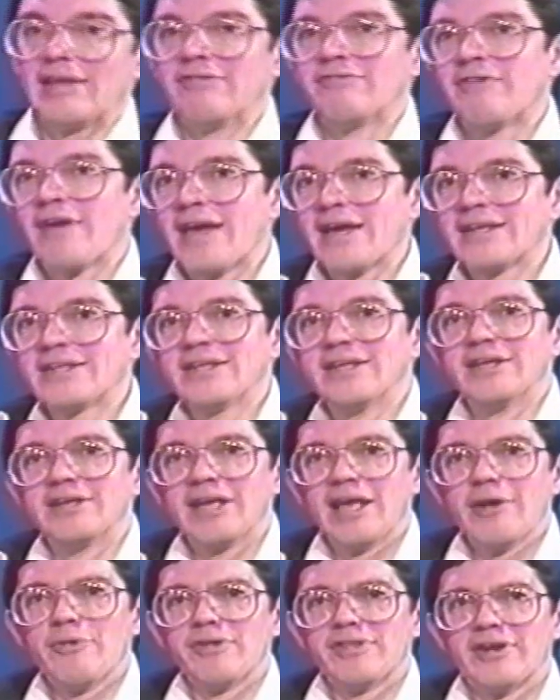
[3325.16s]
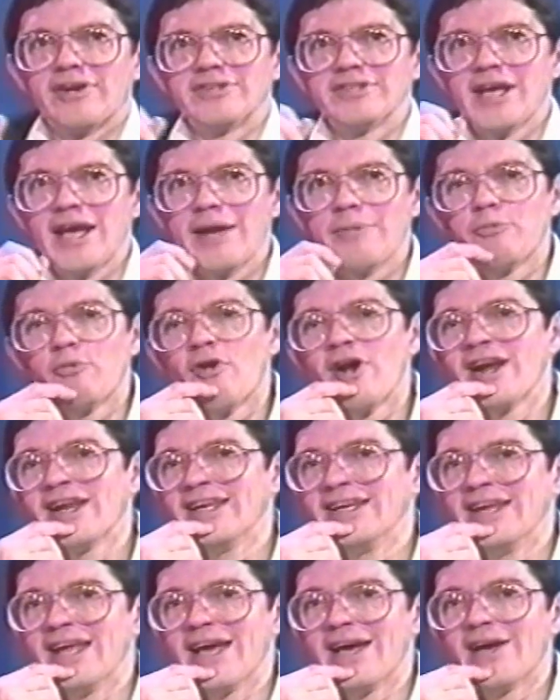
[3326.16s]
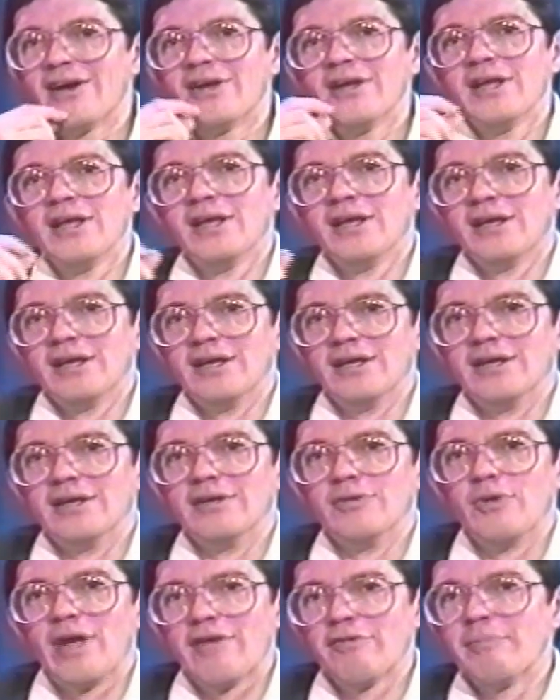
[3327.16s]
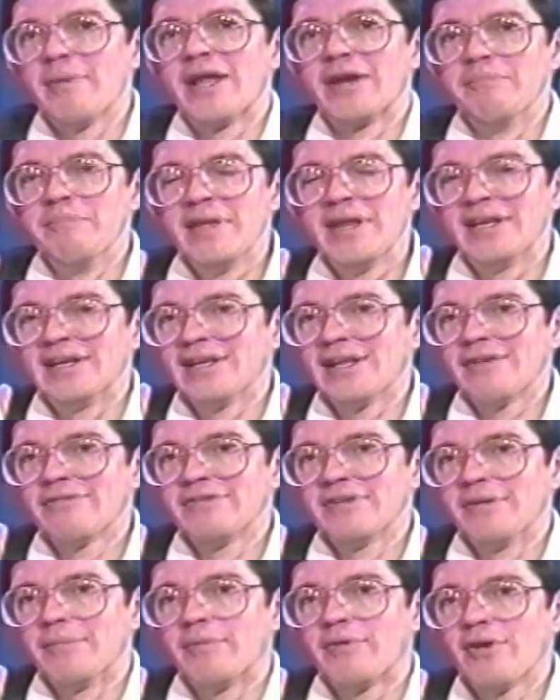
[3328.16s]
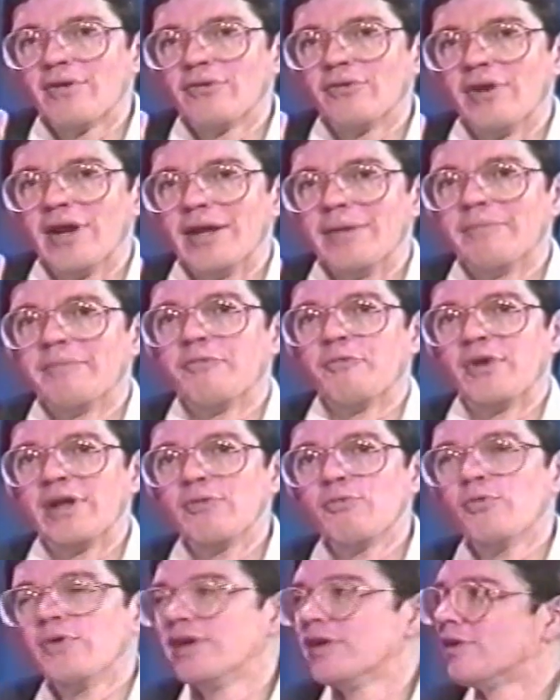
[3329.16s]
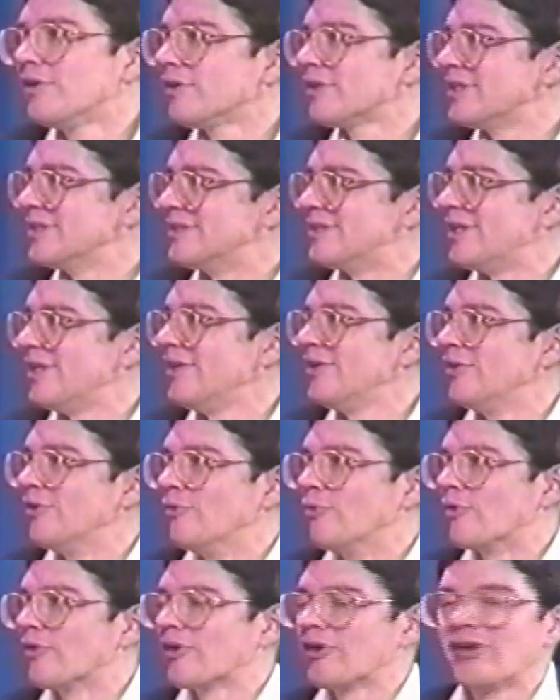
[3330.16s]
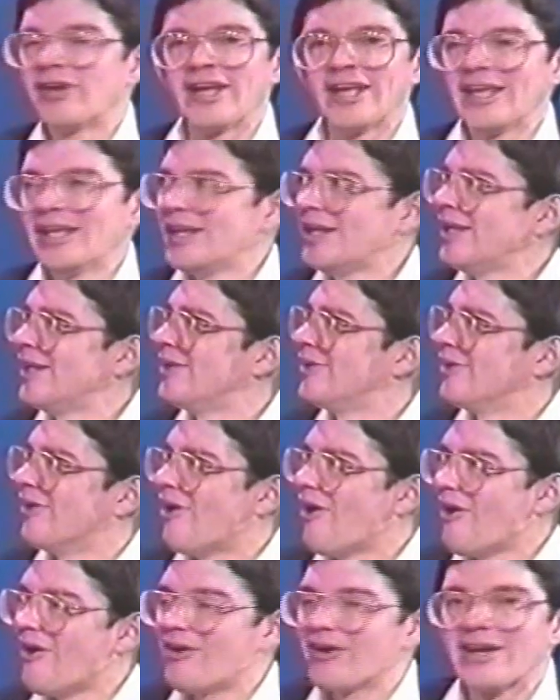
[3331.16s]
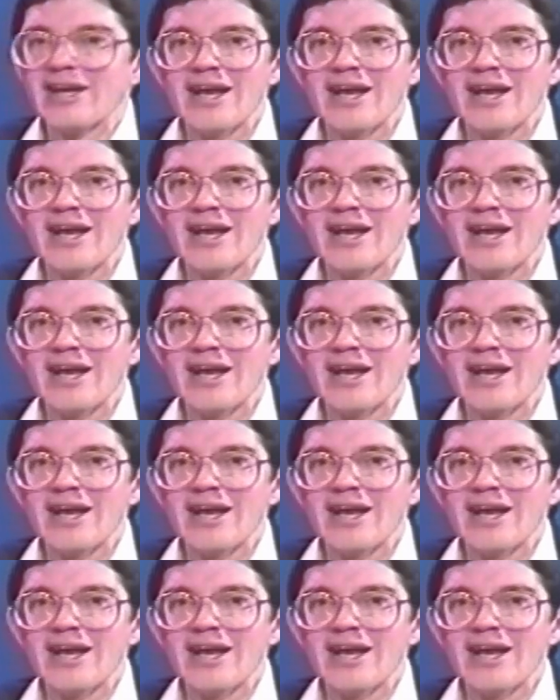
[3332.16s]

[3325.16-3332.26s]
In fact, with our time running now, we have about a minute left in the program. We will continue. We're going to get into all